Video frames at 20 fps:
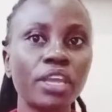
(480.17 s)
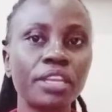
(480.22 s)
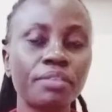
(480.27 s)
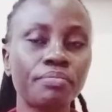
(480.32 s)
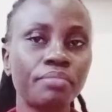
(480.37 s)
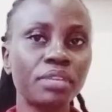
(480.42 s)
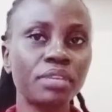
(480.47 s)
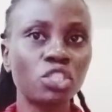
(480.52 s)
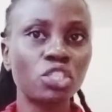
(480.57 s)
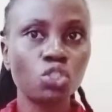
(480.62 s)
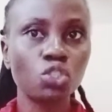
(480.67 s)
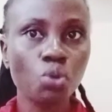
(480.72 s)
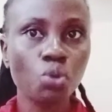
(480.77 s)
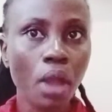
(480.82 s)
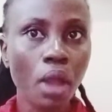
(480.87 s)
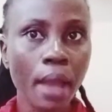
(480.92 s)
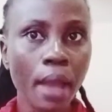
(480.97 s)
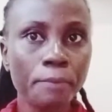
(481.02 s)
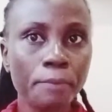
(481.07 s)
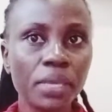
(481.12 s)
it makes you
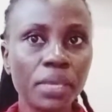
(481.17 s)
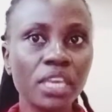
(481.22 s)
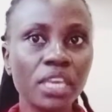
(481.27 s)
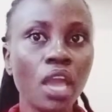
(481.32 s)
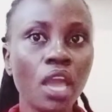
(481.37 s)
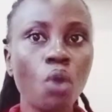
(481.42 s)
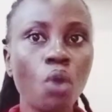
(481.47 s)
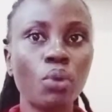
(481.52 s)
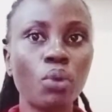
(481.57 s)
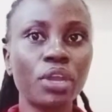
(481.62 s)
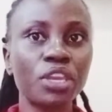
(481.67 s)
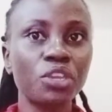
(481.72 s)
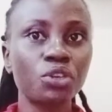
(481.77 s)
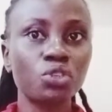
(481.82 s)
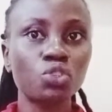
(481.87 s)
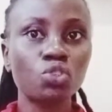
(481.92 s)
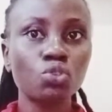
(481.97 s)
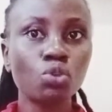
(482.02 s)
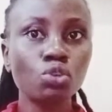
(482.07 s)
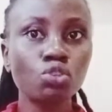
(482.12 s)
happy. When you're
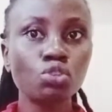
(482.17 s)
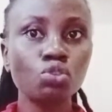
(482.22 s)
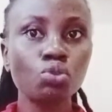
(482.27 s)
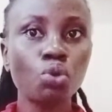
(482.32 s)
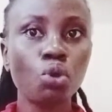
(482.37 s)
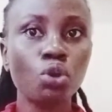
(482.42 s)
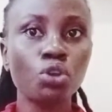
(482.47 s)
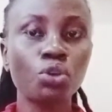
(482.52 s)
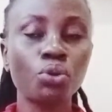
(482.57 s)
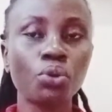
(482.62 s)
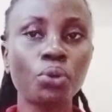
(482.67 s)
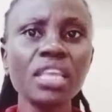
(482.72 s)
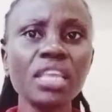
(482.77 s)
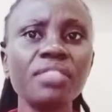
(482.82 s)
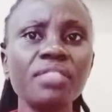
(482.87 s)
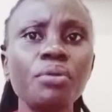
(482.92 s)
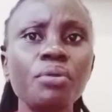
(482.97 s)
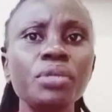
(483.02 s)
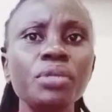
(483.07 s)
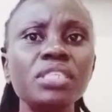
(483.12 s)
social,
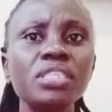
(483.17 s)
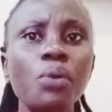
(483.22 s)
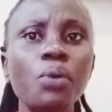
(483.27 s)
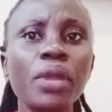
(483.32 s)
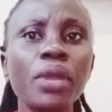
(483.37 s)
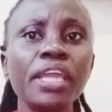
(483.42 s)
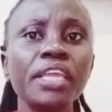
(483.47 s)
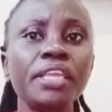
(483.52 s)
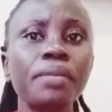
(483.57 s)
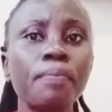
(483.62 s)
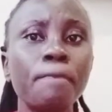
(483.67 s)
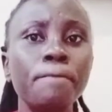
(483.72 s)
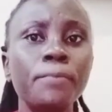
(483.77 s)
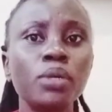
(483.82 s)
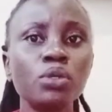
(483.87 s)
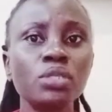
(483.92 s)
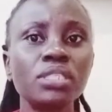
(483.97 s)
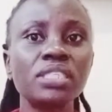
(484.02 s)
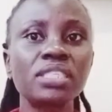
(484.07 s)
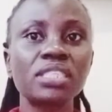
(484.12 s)
there is a way it
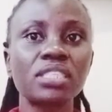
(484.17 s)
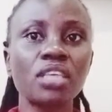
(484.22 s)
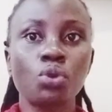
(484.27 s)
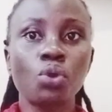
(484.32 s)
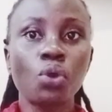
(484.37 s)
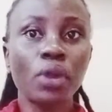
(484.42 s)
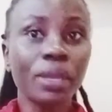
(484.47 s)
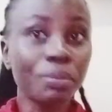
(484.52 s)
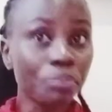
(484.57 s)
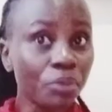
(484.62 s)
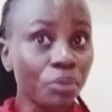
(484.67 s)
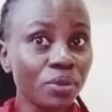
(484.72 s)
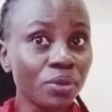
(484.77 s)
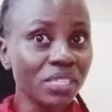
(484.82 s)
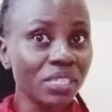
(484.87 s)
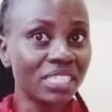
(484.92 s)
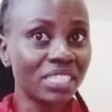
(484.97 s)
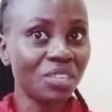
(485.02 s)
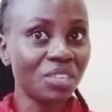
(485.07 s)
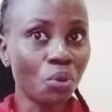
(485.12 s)
boosts your
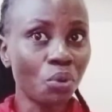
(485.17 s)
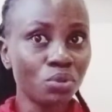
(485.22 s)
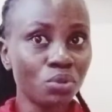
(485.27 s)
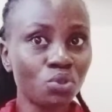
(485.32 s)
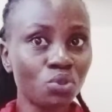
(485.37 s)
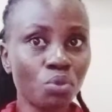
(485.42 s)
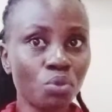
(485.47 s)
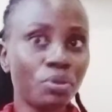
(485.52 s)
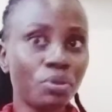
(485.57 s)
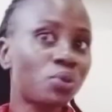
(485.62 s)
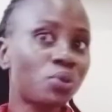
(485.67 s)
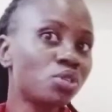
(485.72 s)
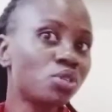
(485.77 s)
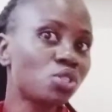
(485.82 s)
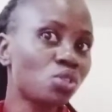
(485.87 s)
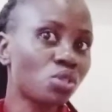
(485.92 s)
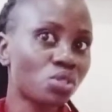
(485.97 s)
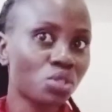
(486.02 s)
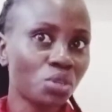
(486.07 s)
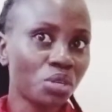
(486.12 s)
immunity also, because
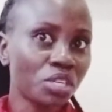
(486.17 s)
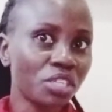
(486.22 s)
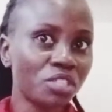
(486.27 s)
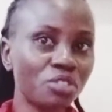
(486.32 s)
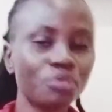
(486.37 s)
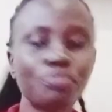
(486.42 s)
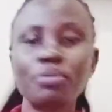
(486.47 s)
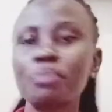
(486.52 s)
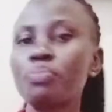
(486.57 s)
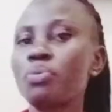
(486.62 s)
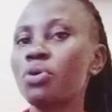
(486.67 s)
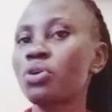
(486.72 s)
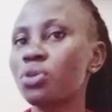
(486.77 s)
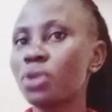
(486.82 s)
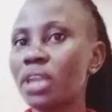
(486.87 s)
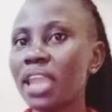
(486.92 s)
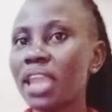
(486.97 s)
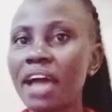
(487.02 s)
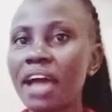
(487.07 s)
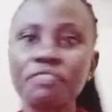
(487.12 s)
you're talking to people,
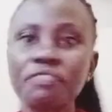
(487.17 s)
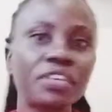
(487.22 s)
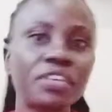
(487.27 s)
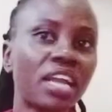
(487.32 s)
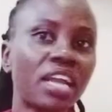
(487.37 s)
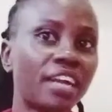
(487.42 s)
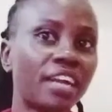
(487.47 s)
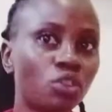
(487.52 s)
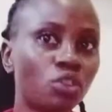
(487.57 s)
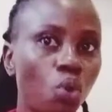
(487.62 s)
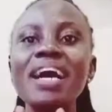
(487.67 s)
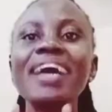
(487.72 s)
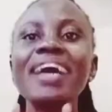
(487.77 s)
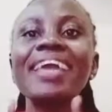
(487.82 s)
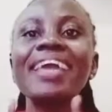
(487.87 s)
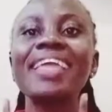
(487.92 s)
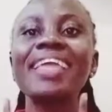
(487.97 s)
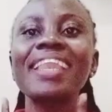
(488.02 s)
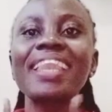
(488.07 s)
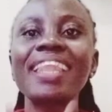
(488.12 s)
you're laughing.
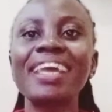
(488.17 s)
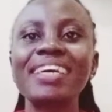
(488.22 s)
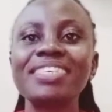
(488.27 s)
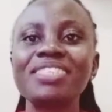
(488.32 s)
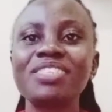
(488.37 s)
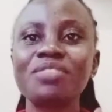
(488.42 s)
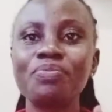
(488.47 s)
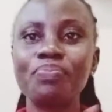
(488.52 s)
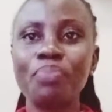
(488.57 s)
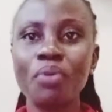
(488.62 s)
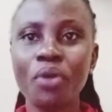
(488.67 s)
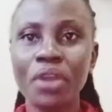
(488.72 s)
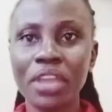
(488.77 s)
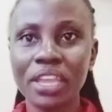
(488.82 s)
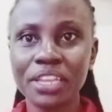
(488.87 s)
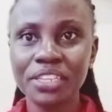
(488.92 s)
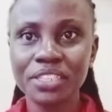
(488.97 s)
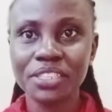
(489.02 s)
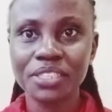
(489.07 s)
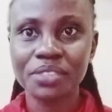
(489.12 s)
My last
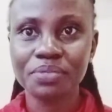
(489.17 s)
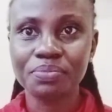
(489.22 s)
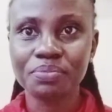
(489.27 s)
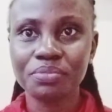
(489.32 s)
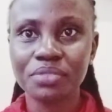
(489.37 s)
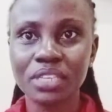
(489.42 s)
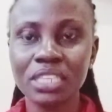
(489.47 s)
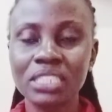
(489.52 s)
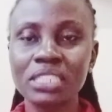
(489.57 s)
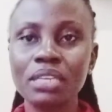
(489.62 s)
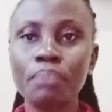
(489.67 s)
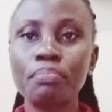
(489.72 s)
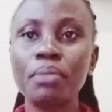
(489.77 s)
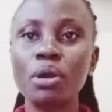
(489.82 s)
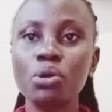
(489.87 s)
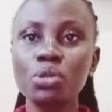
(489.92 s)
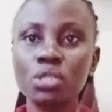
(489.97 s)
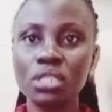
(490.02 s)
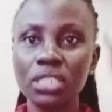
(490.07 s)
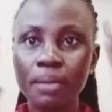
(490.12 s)
point is
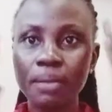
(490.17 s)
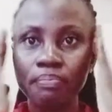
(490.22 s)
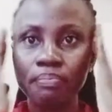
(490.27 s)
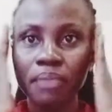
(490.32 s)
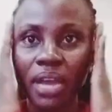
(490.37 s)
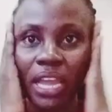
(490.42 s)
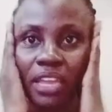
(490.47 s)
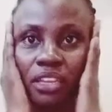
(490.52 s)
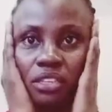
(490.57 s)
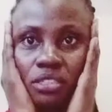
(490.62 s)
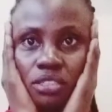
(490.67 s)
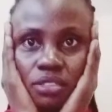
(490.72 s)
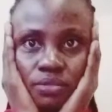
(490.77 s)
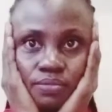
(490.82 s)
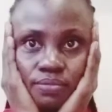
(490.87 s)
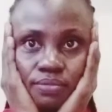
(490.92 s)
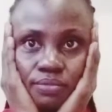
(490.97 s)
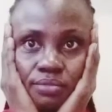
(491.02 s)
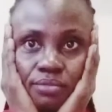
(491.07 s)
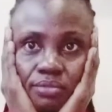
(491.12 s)
about the mind.
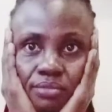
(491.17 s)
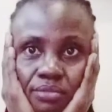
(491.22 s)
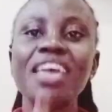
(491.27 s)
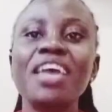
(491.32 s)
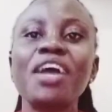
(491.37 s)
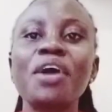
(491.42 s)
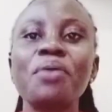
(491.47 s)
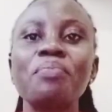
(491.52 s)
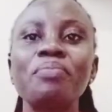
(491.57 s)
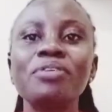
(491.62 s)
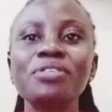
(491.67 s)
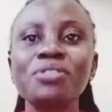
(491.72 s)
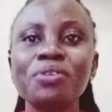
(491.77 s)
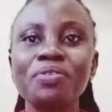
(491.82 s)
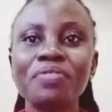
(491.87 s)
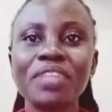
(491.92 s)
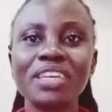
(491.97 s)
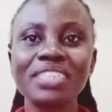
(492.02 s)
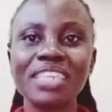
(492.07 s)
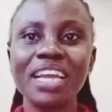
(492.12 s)
Most
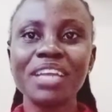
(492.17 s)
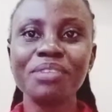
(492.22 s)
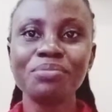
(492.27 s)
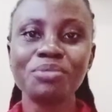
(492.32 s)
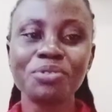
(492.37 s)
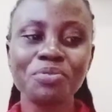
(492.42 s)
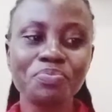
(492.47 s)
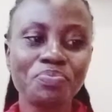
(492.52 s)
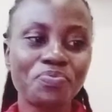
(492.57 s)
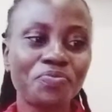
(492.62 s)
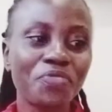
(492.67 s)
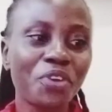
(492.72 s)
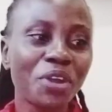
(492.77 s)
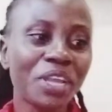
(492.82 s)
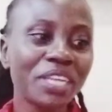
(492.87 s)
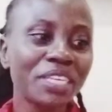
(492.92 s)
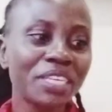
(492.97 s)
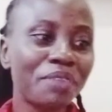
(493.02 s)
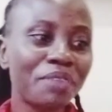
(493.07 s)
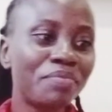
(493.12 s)
of the times we
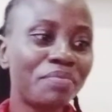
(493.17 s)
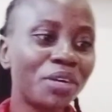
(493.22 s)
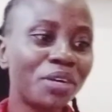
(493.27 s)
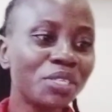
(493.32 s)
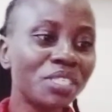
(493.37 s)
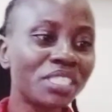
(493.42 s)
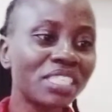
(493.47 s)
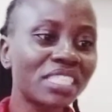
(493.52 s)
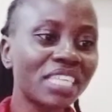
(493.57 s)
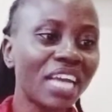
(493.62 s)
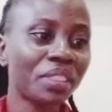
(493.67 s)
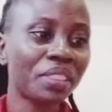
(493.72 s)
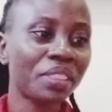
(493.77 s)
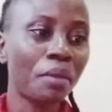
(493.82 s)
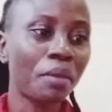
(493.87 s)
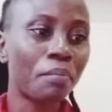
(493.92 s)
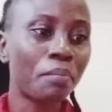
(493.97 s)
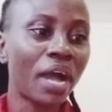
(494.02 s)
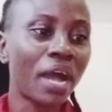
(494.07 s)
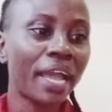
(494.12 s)
forget about
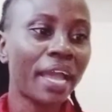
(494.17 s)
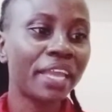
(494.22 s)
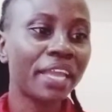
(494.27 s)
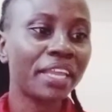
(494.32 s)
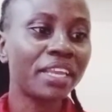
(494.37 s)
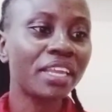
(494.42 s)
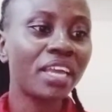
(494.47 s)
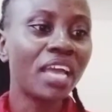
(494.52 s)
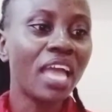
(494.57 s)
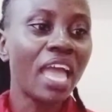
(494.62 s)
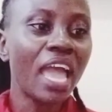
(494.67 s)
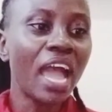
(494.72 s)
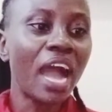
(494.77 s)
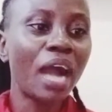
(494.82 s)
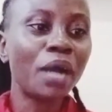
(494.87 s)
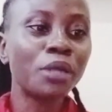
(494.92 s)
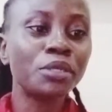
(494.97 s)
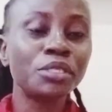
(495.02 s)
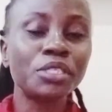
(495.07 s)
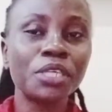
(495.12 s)
the mind,
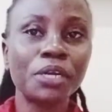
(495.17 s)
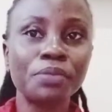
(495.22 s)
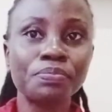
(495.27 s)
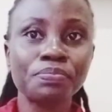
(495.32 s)
and